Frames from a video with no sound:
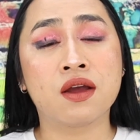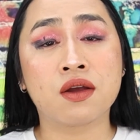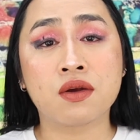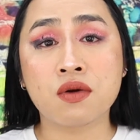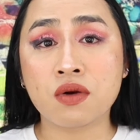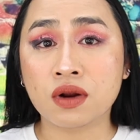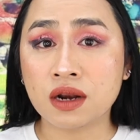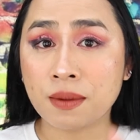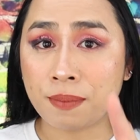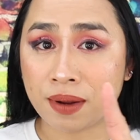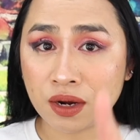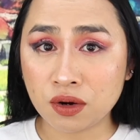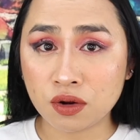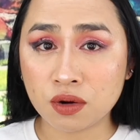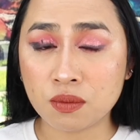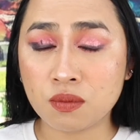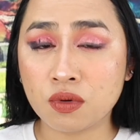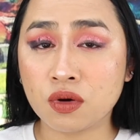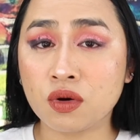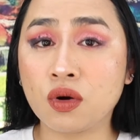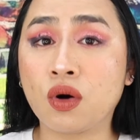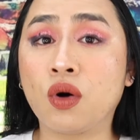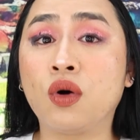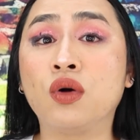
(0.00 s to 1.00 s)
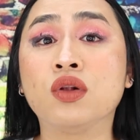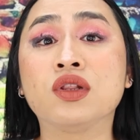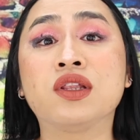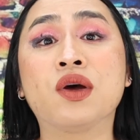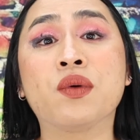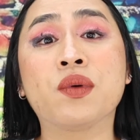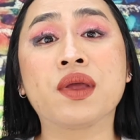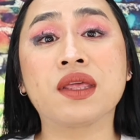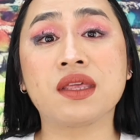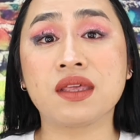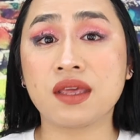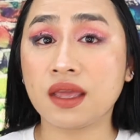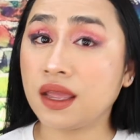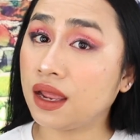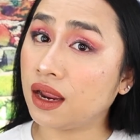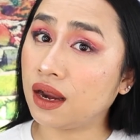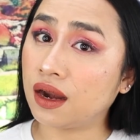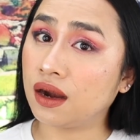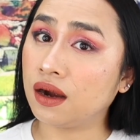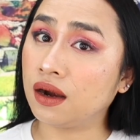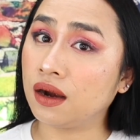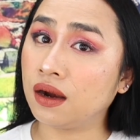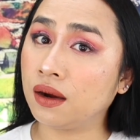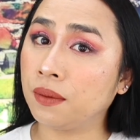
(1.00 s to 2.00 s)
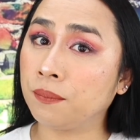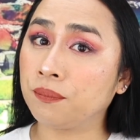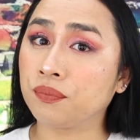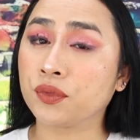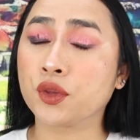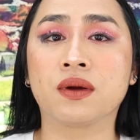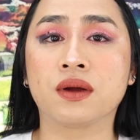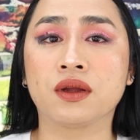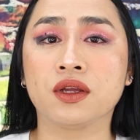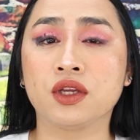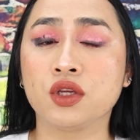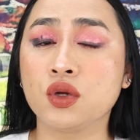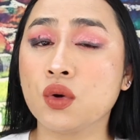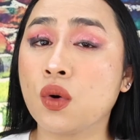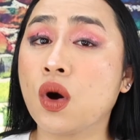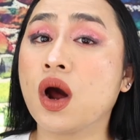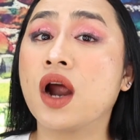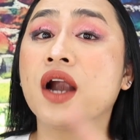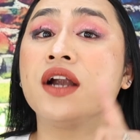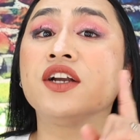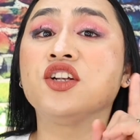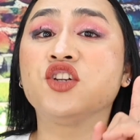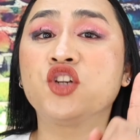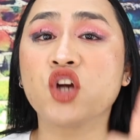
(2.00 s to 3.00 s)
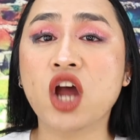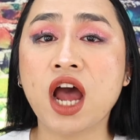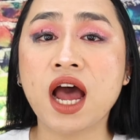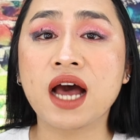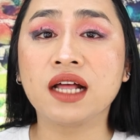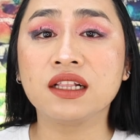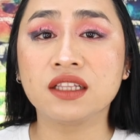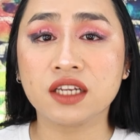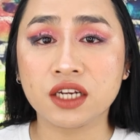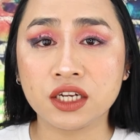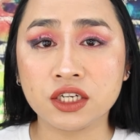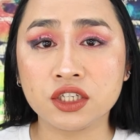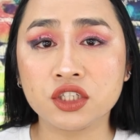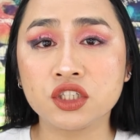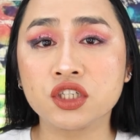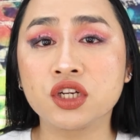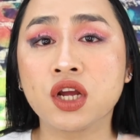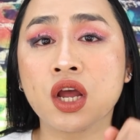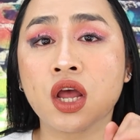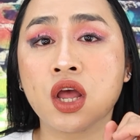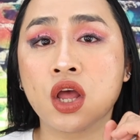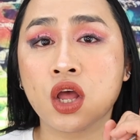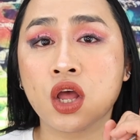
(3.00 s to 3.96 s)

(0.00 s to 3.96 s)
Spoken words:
kung napanood mo all the way here, you are challenged